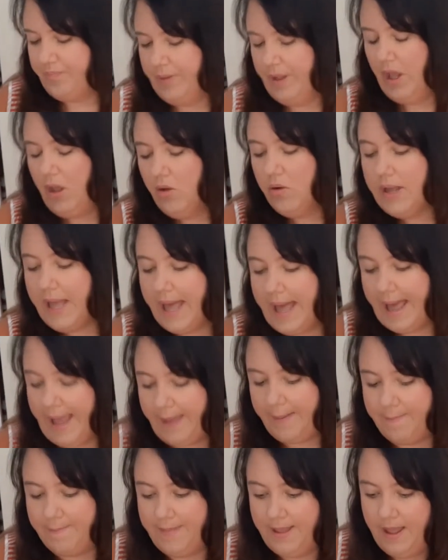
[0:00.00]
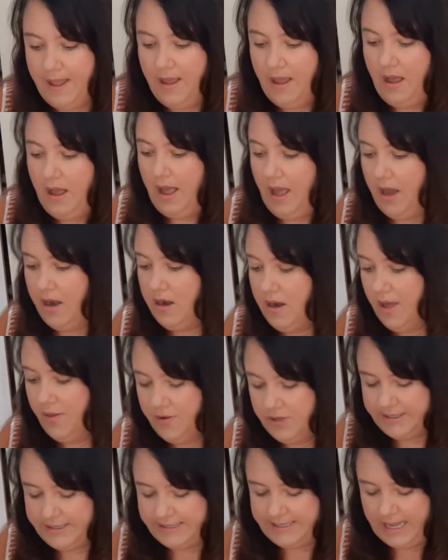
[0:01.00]
Okay,
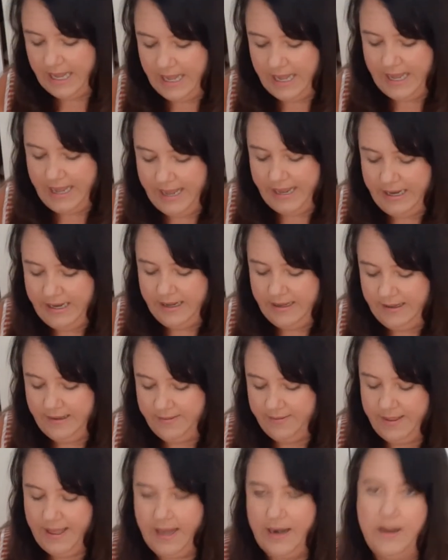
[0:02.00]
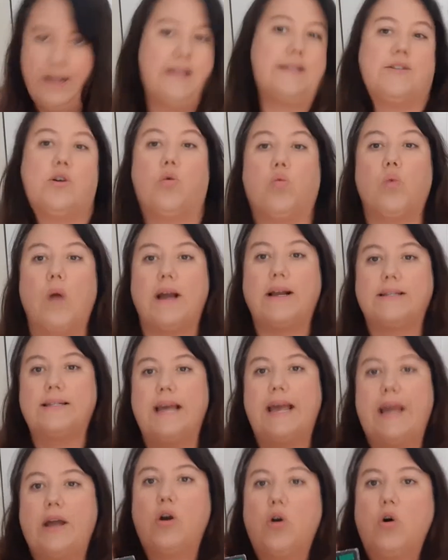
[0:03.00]
another sign that is a
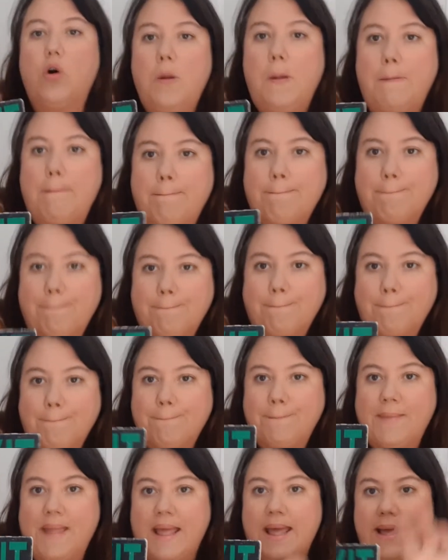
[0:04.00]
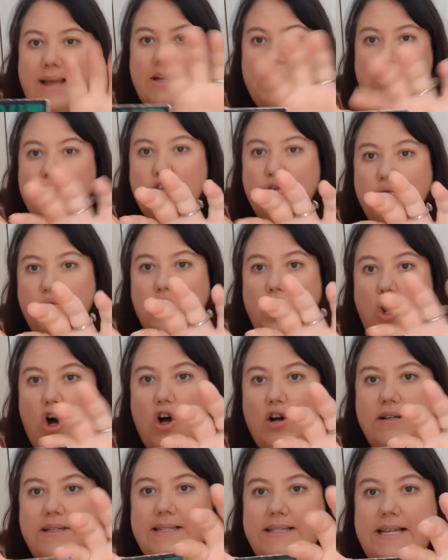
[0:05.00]
rectangle, 2
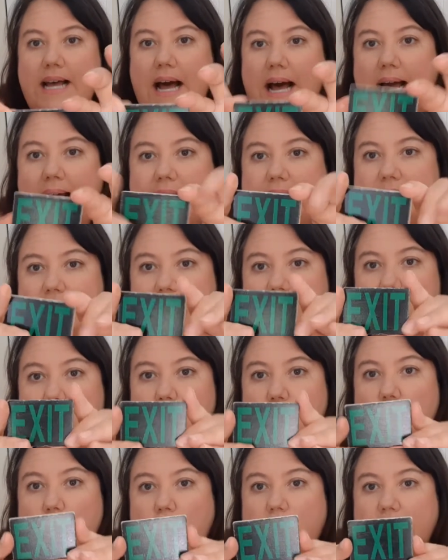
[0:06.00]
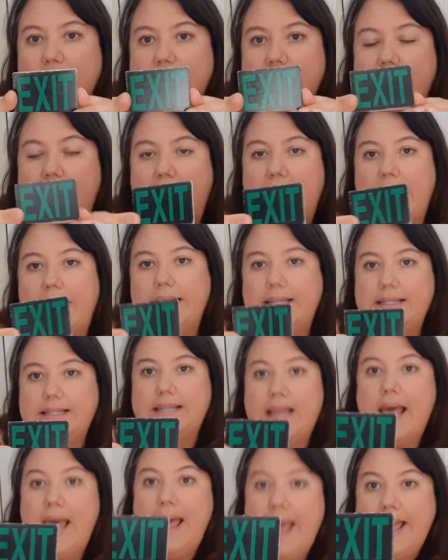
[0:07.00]
long sides and 2 short sides,
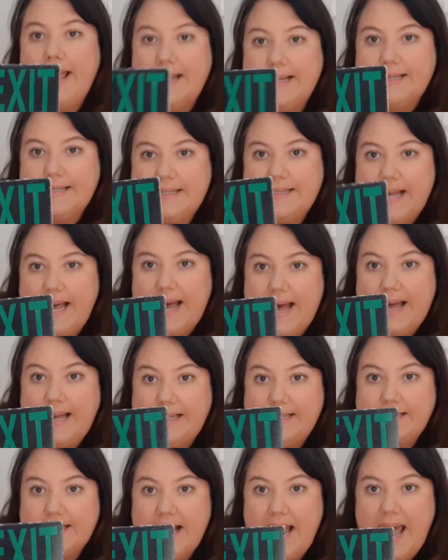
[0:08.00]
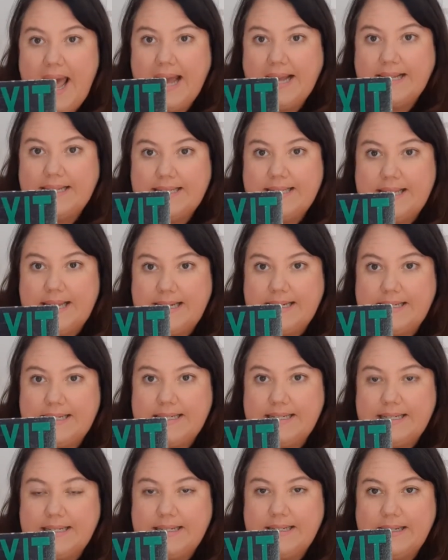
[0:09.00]
says
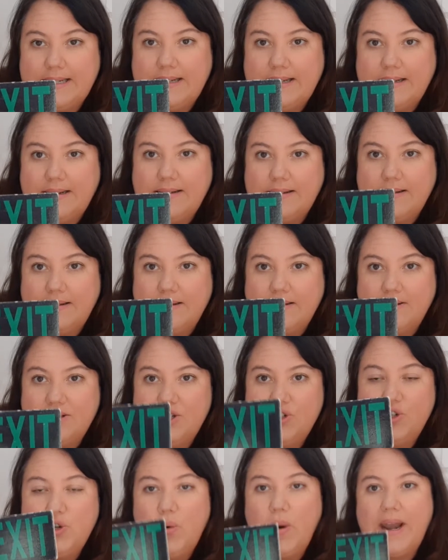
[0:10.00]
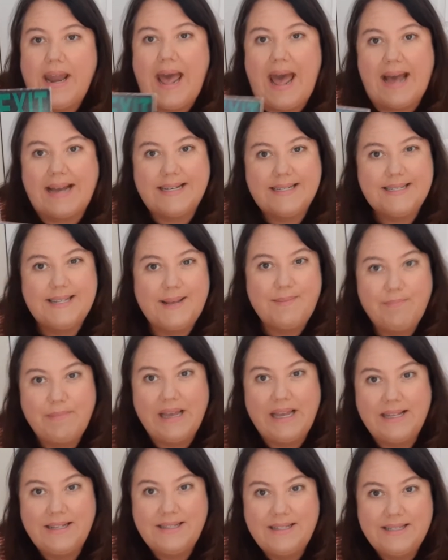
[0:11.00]
exit. Do you know what exit
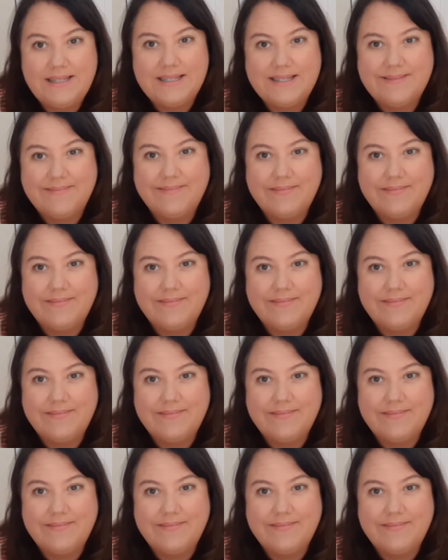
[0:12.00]
means?